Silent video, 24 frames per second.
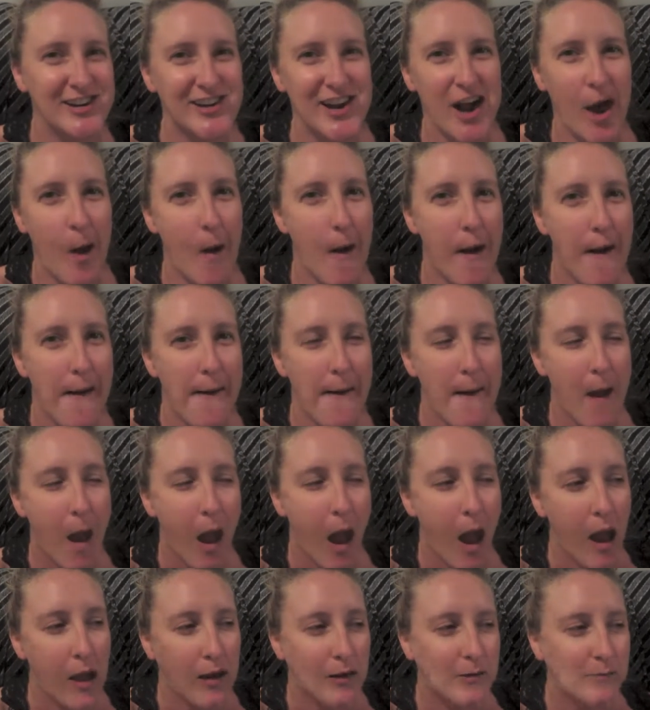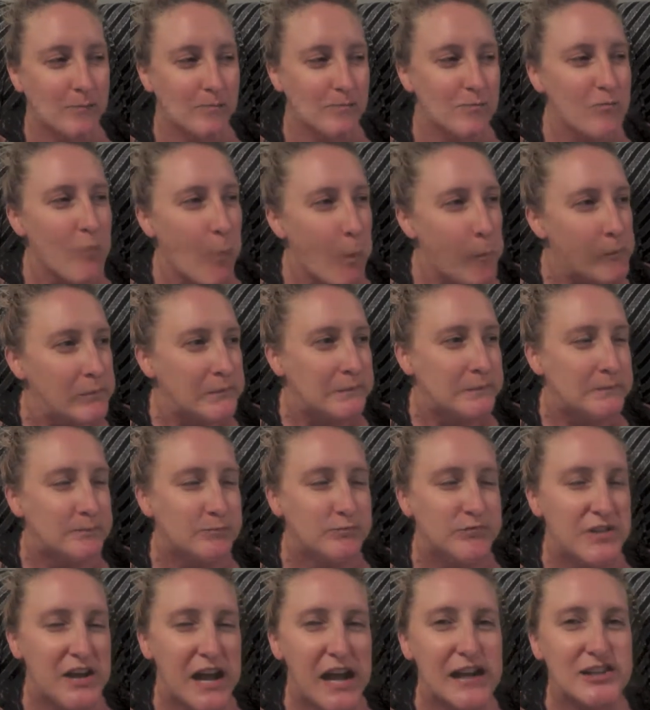to. He
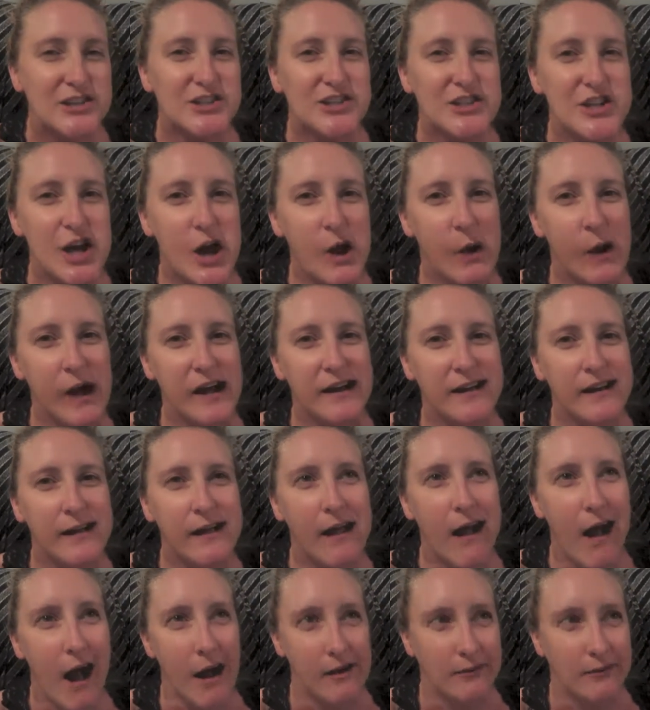has no idea.